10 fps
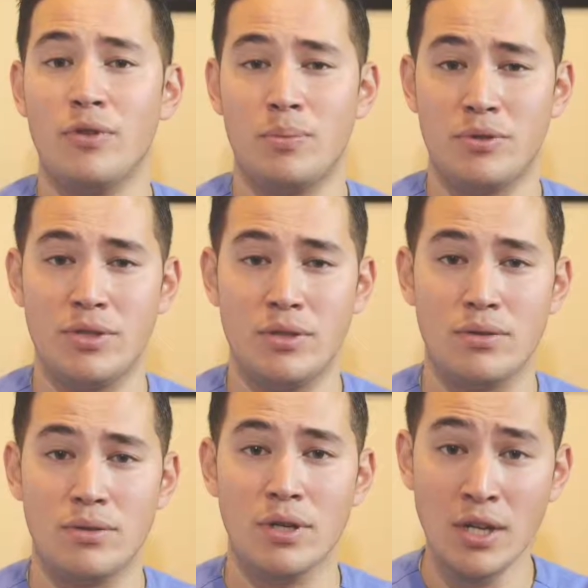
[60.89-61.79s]
the
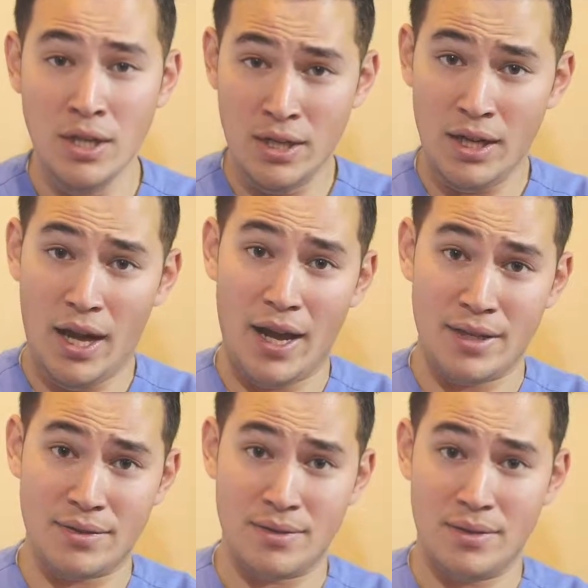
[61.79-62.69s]
procedure,
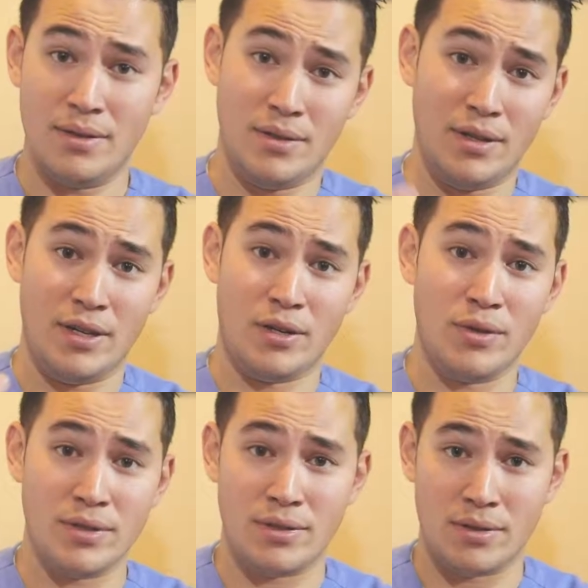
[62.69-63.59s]
as it
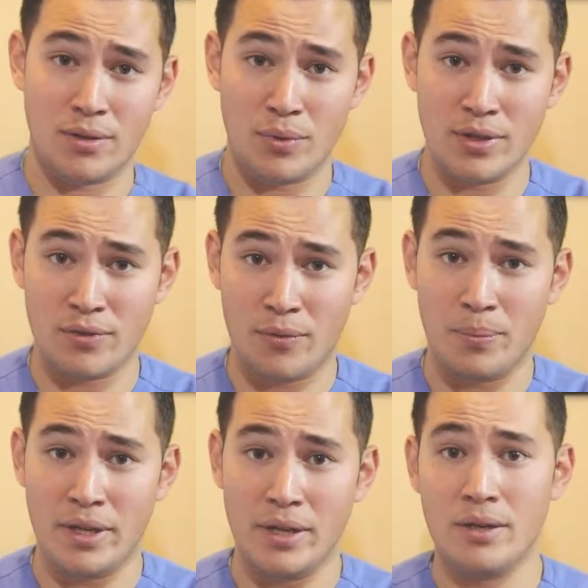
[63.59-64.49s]
increases the risk of
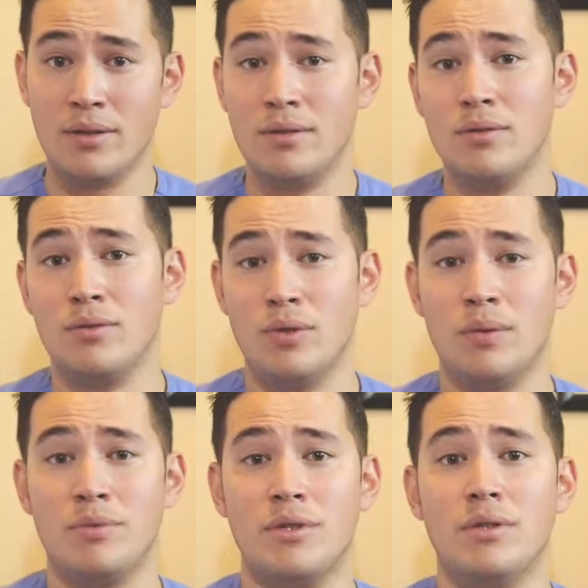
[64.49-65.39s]
bleeding during
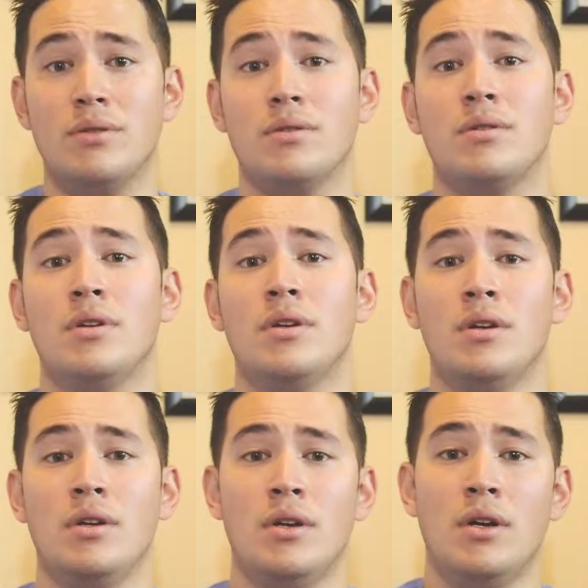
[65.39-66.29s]
the procedure.
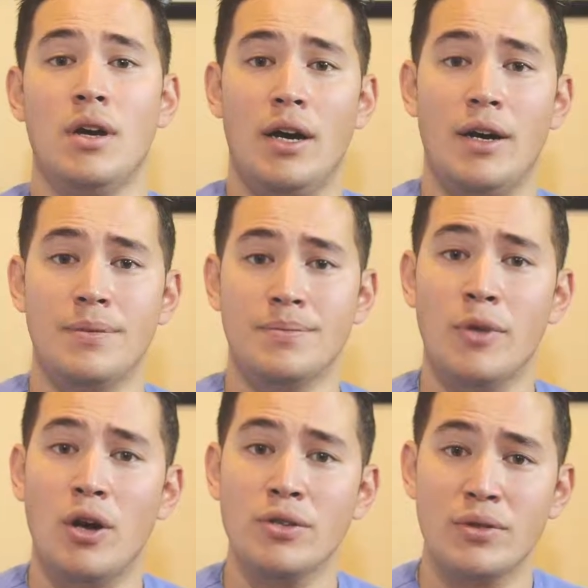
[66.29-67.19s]

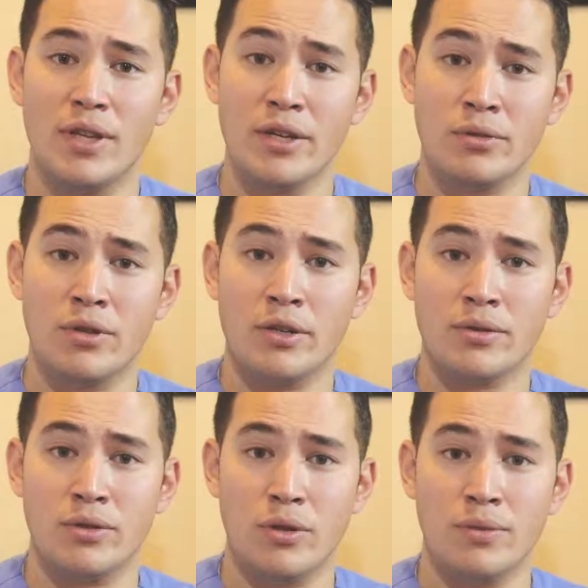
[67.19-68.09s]
Also let your doctor
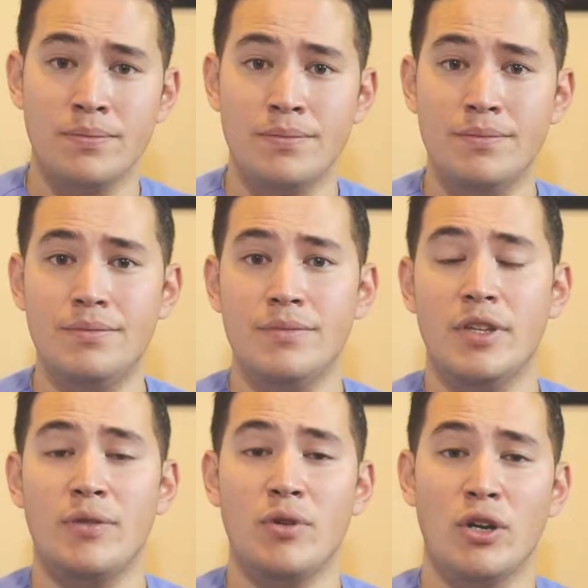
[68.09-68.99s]
know
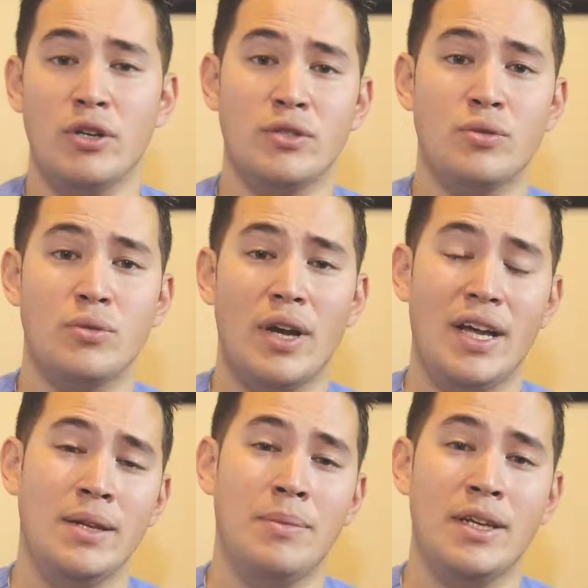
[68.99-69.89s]
if you're allergic to
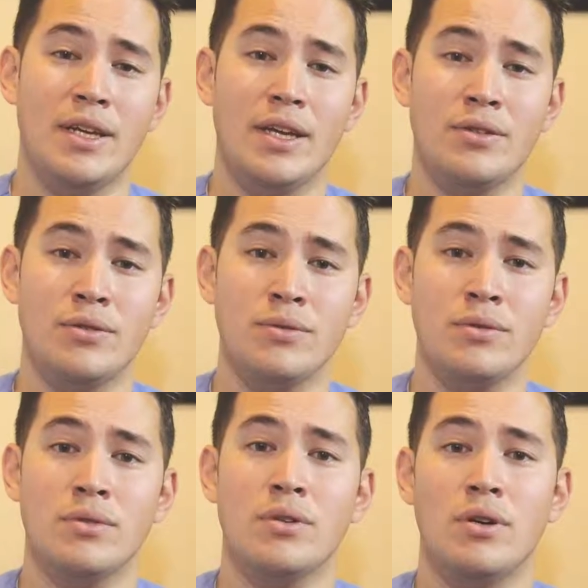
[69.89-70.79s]
any medications
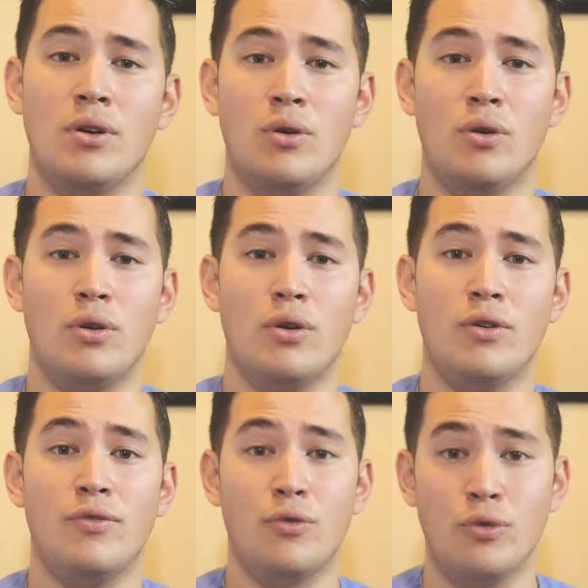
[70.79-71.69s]
or
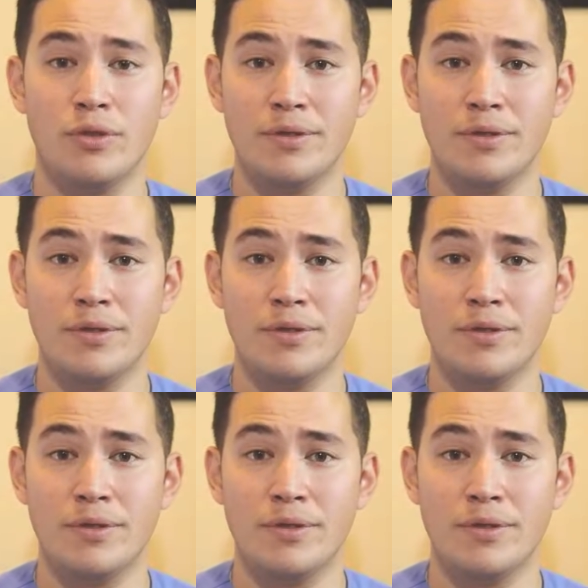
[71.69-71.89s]
food.